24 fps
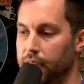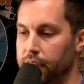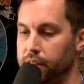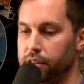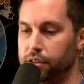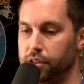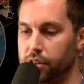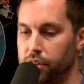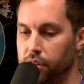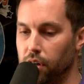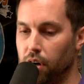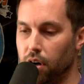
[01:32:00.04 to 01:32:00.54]

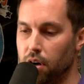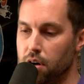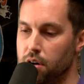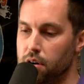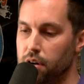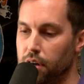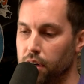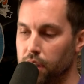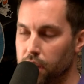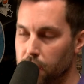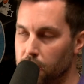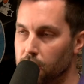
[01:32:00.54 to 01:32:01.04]
start
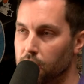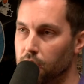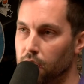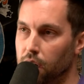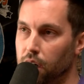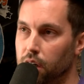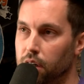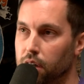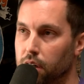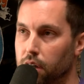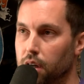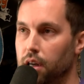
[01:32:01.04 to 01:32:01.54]

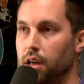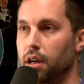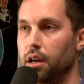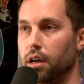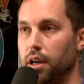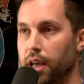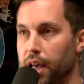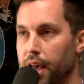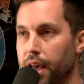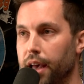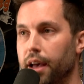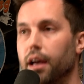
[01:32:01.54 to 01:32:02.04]
here.
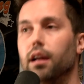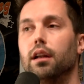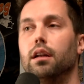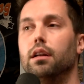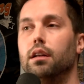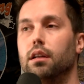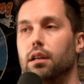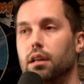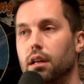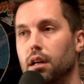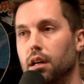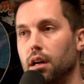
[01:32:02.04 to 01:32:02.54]
And
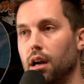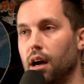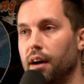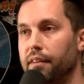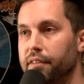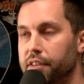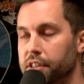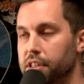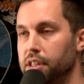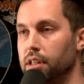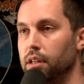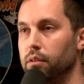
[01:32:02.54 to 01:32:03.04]

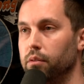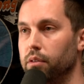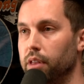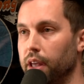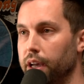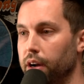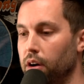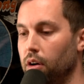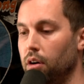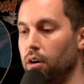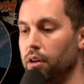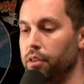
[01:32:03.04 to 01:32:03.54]
obviously with
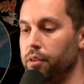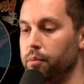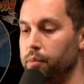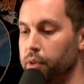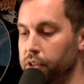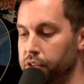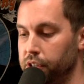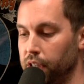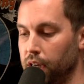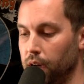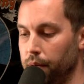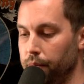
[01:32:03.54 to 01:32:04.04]
like all the
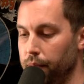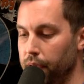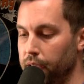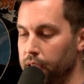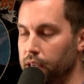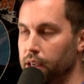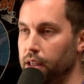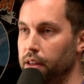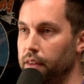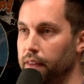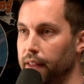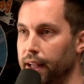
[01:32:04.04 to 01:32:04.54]
music I'm
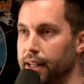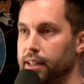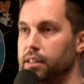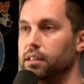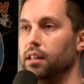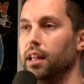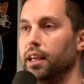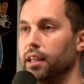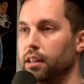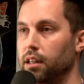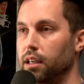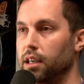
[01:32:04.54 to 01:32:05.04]
making, that
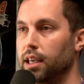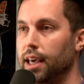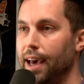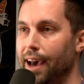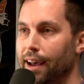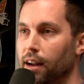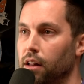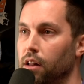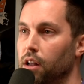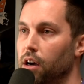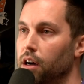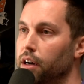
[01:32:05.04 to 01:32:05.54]
like the
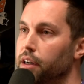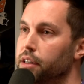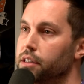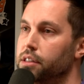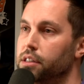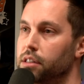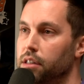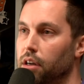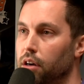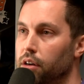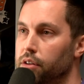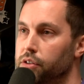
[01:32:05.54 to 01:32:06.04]
catalog
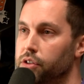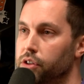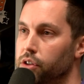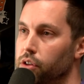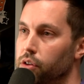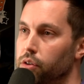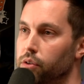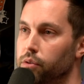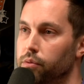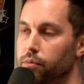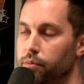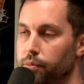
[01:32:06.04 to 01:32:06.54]
is
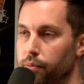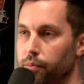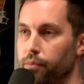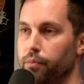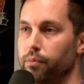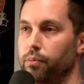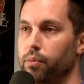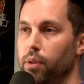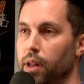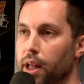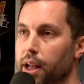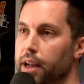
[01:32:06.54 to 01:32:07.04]
also
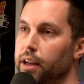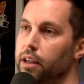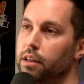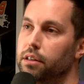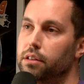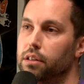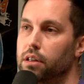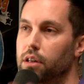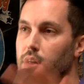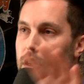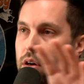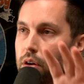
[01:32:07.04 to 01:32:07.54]
planning
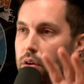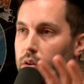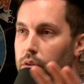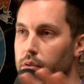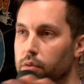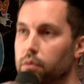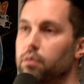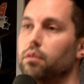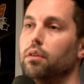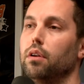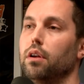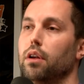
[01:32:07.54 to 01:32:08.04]
to go
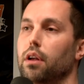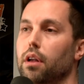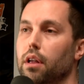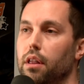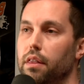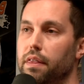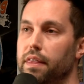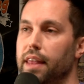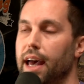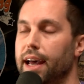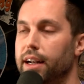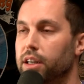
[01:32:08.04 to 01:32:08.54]

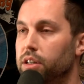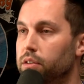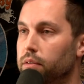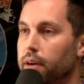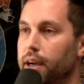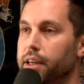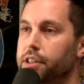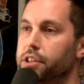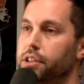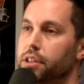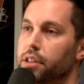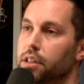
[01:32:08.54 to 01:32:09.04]
that
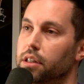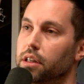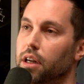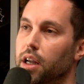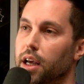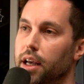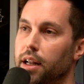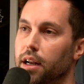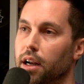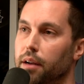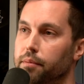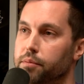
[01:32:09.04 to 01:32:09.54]
direction.
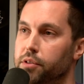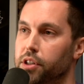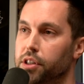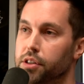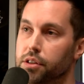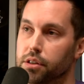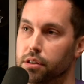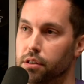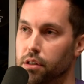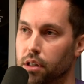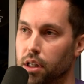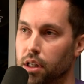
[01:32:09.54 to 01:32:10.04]
And I'm
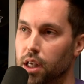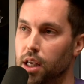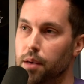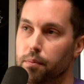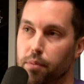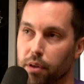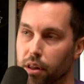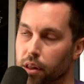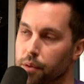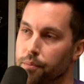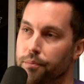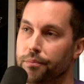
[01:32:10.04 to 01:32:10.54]
just
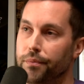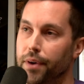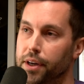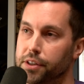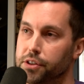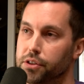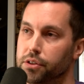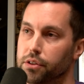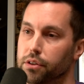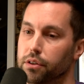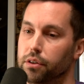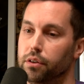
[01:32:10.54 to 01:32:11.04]
keeping the
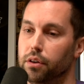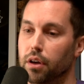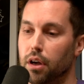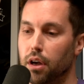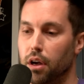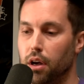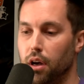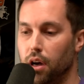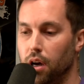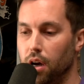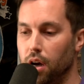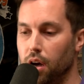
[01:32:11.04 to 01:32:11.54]
muscle
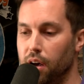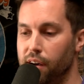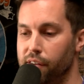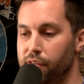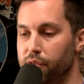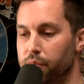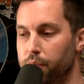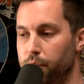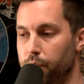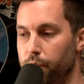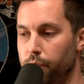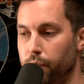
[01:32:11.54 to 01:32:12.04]
of
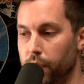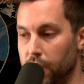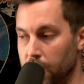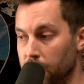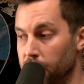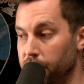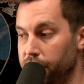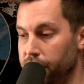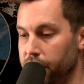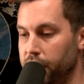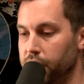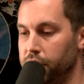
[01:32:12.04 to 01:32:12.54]
being a
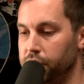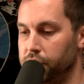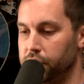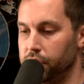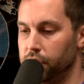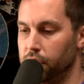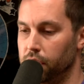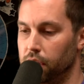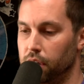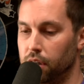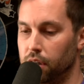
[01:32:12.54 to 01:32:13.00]
finisher